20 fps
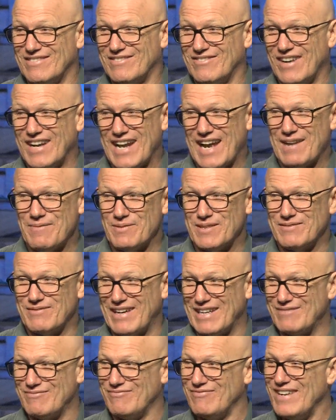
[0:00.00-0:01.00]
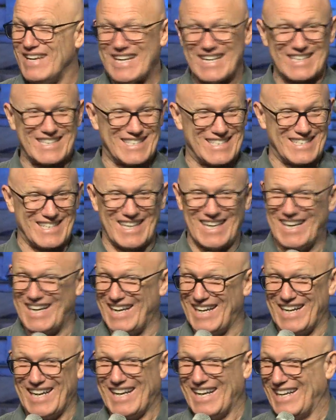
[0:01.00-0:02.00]
What happened to my mix?
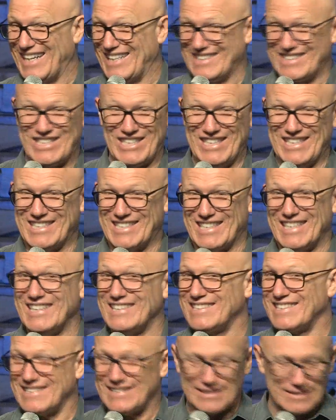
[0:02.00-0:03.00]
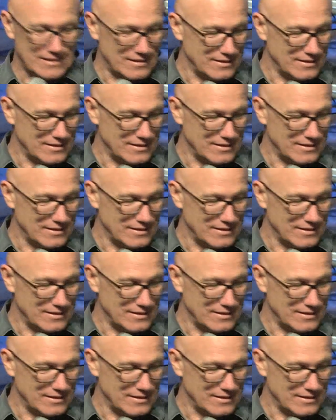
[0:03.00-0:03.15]
Jesus.